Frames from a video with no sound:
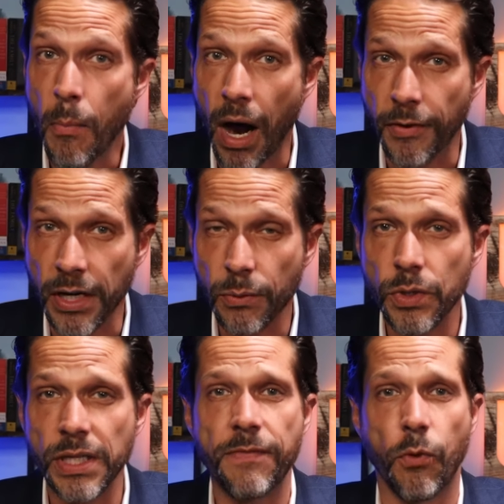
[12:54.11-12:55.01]
poverty
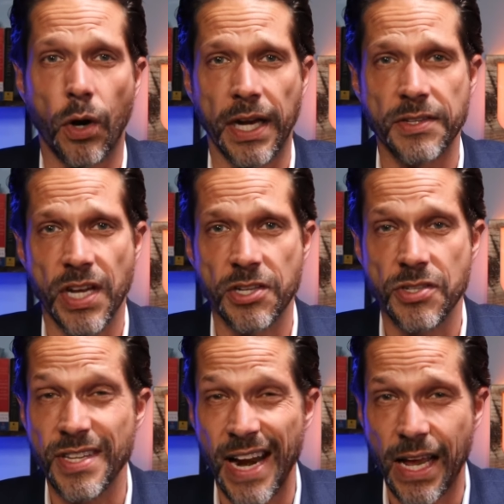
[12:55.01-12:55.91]
relief
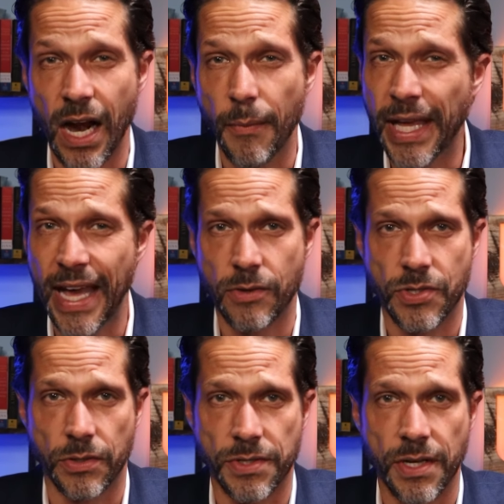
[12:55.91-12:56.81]
organizations, and economic
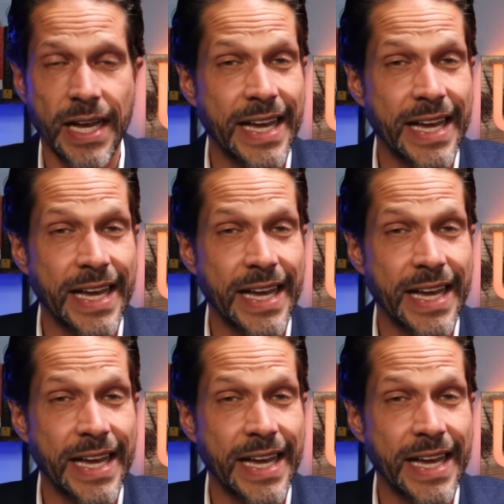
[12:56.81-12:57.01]
councils.